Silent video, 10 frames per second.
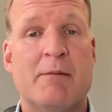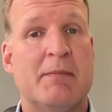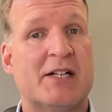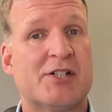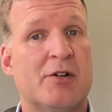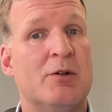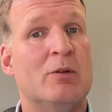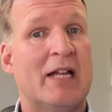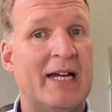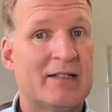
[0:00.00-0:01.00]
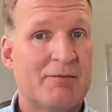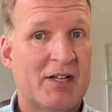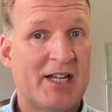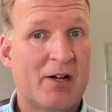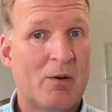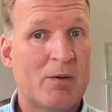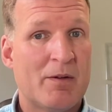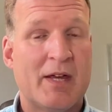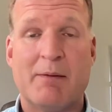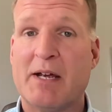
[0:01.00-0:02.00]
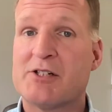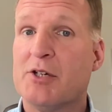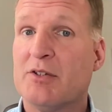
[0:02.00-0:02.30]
Make sure you like the video and make sure